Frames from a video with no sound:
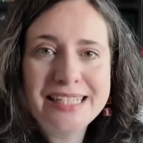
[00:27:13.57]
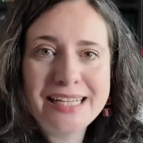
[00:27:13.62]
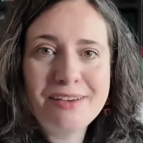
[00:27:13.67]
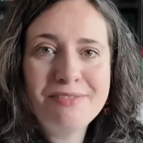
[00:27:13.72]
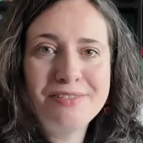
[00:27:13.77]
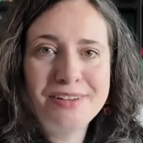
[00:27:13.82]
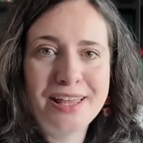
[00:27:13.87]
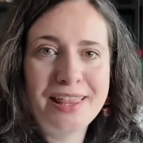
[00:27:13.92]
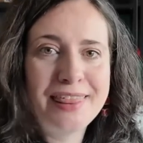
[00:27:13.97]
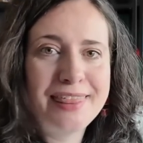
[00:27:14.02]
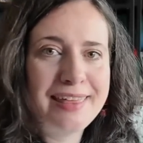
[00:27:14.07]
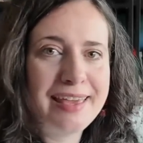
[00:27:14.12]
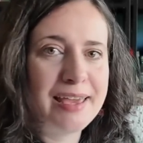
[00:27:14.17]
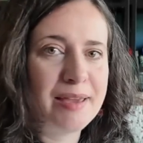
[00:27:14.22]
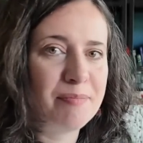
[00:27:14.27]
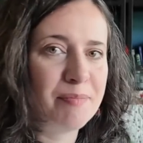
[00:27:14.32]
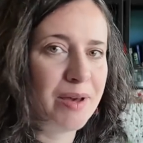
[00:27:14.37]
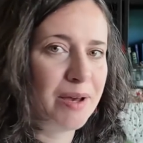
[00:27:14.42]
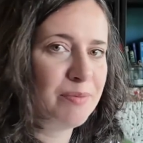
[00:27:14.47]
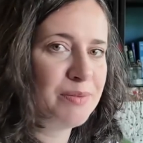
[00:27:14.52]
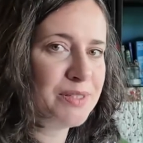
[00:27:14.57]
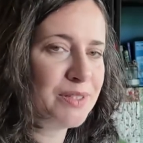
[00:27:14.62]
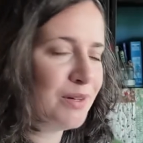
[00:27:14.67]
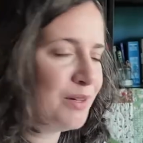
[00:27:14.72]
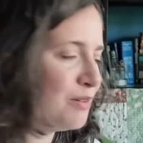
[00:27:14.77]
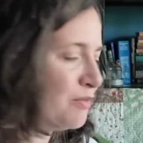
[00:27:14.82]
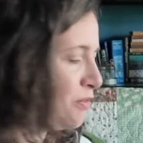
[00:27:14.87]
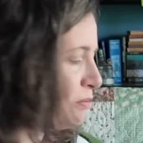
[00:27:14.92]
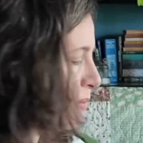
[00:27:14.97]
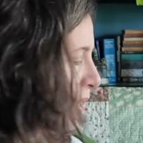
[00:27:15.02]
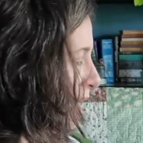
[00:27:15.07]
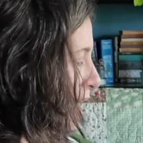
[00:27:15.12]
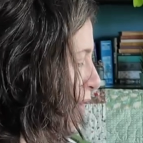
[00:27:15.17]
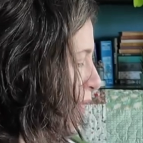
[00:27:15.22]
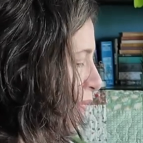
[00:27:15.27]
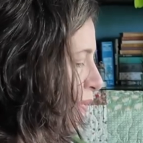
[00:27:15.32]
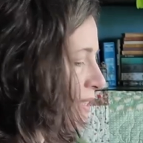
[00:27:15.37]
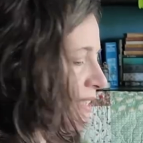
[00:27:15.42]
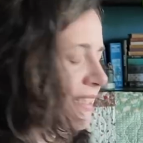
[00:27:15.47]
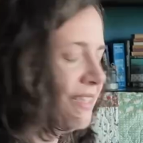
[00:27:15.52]
definite theme. I was going for pink,
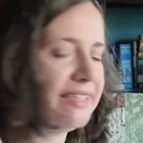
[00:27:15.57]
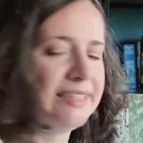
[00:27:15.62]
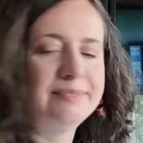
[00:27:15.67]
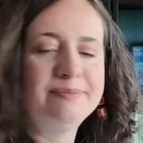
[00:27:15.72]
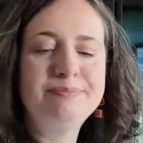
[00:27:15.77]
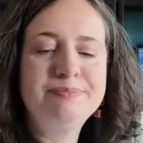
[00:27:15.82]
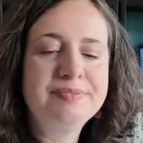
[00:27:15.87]
wasn't I?